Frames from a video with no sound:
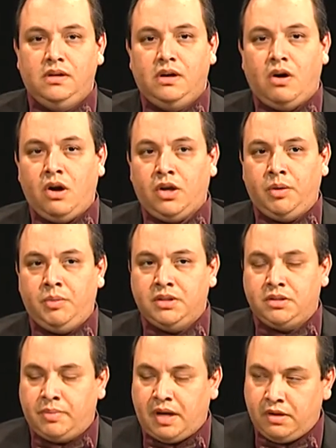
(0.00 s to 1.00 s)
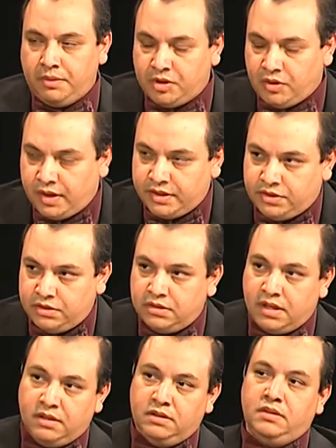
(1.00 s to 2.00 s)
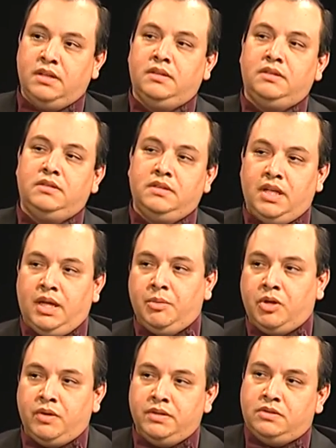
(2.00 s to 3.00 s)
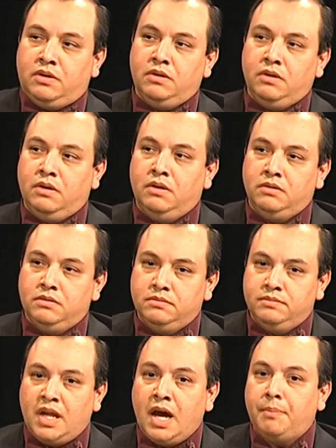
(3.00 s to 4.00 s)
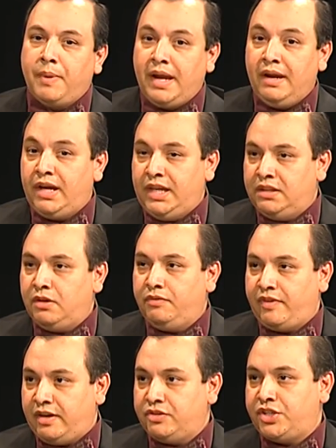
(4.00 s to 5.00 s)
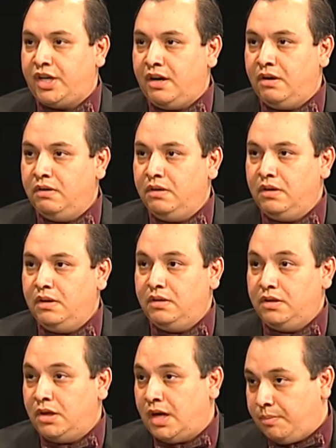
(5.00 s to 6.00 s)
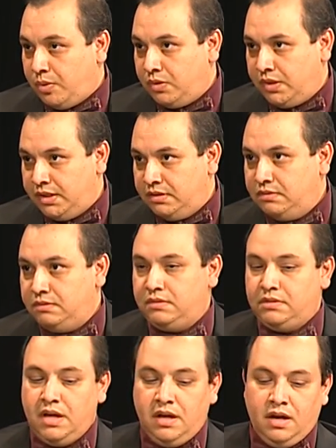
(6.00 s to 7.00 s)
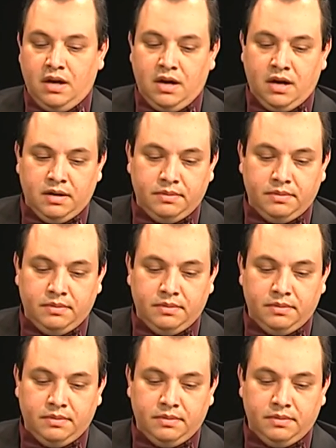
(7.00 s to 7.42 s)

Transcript: argument about immigration that, that immigrants are, are not paying their fair share, right. not pulling. Uh, hear